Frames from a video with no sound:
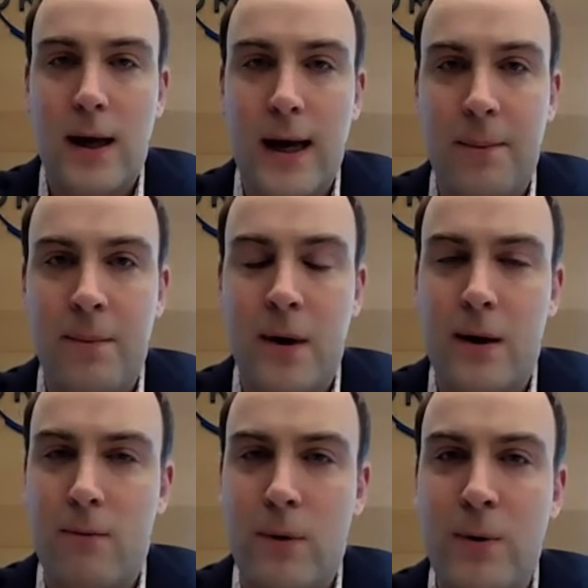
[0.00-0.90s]

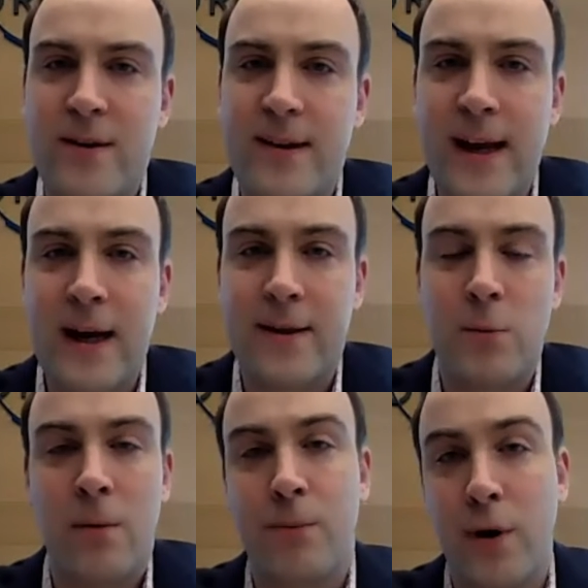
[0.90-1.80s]
What we're seeing at the
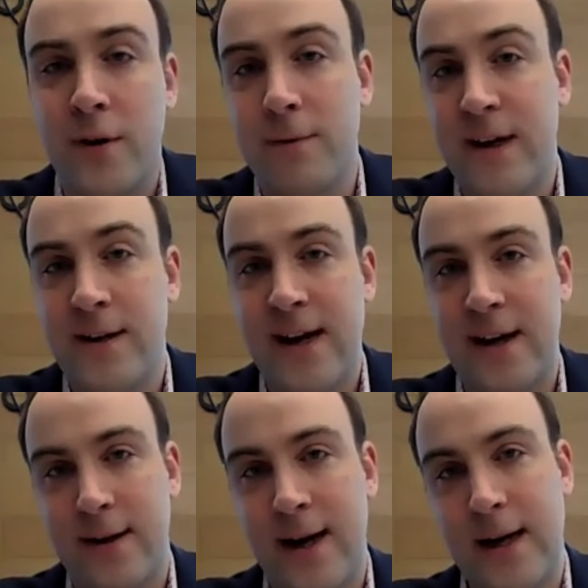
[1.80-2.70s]
moment, both on the
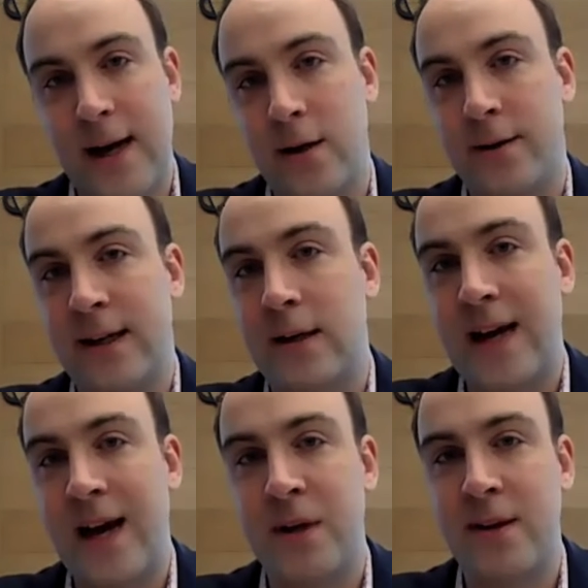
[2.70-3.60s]
fintech side and on the
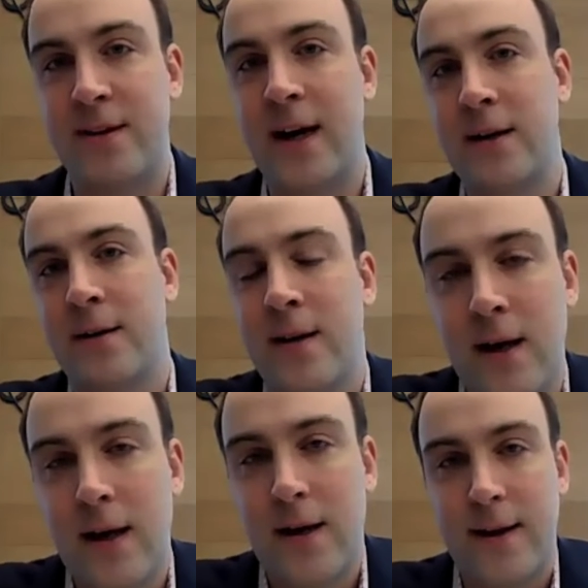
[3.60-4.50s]
incumbent side, is
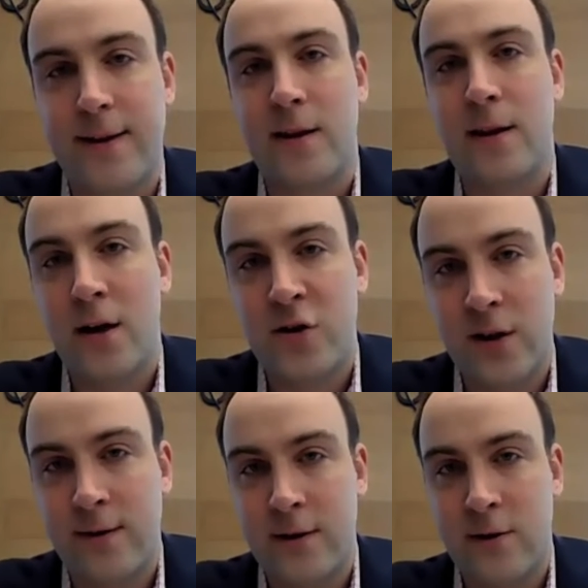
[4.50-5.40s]
that the large
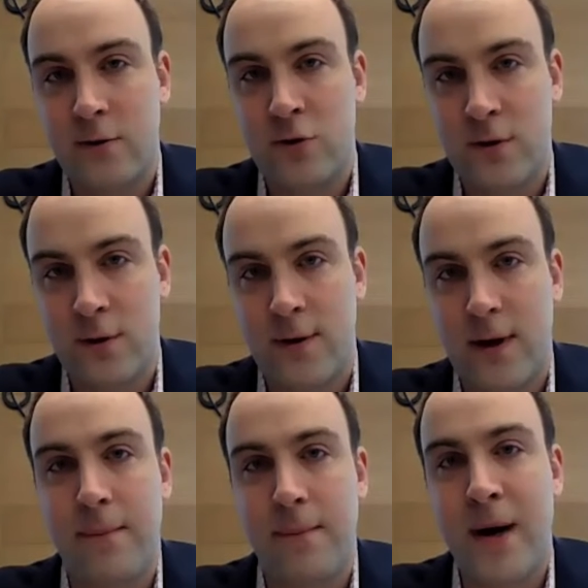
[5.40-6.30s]
institutions
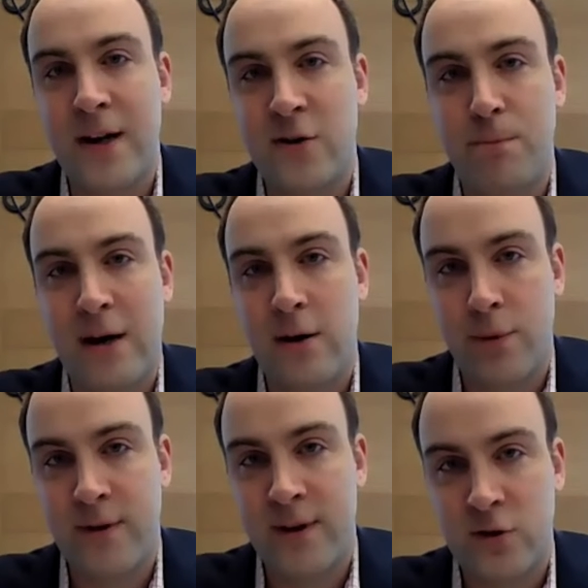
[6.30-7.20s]
are much better
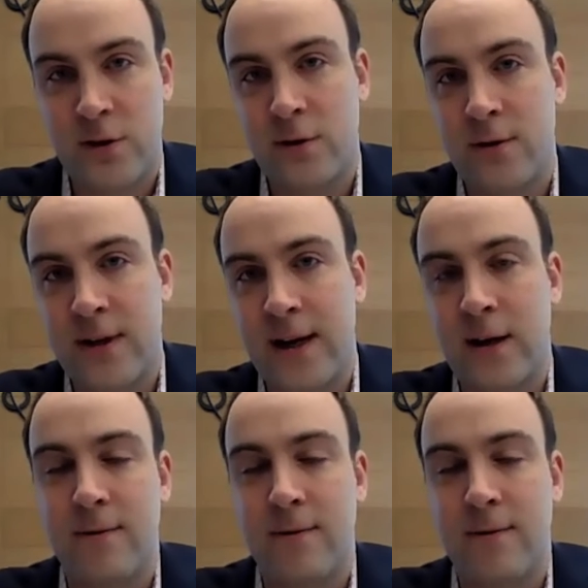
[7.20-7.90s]
positioned to take